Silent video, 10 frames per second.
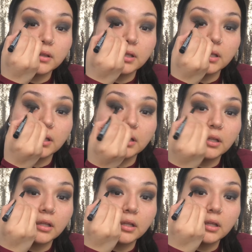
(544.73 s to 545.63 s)
the
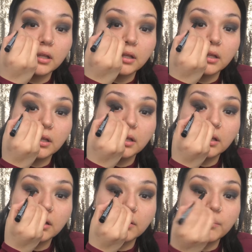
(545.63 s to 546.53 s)

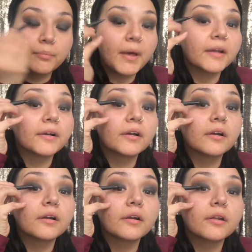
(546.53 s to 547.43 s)

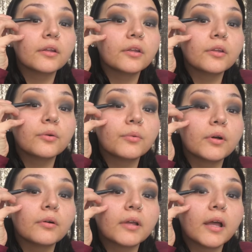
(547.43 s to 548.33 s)
better you
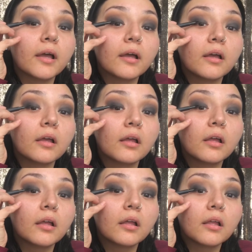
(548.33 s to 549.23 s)
will get.
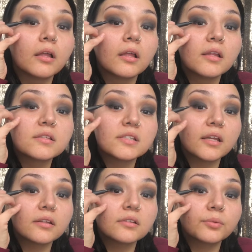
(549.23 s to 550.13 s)
See
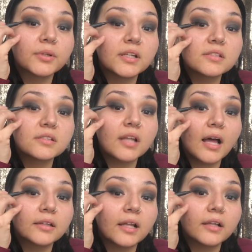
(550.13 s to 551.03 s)
how this one is
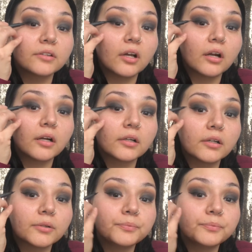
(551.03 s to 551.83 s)
not that dark?